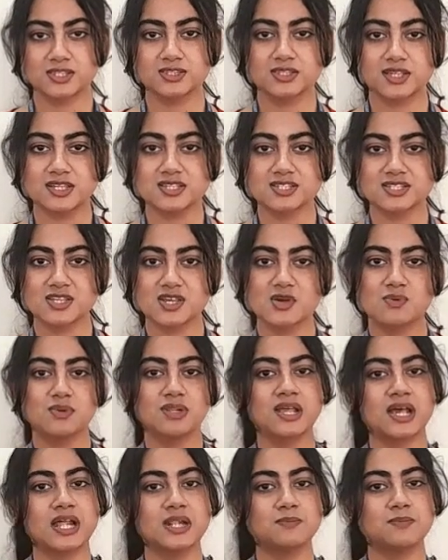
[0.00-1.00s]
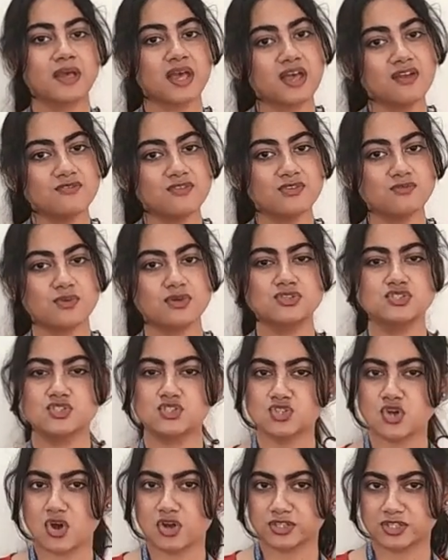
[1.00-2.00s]
This will help everyone
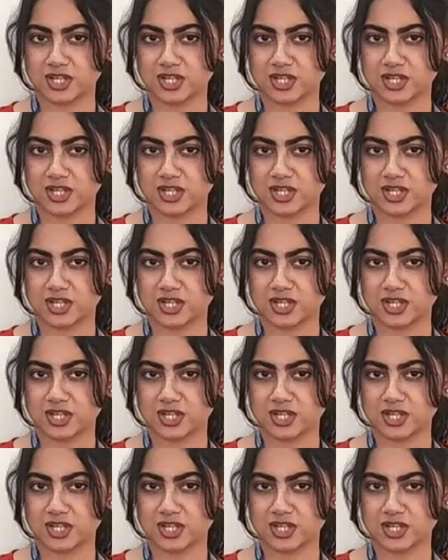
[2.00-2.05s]
jog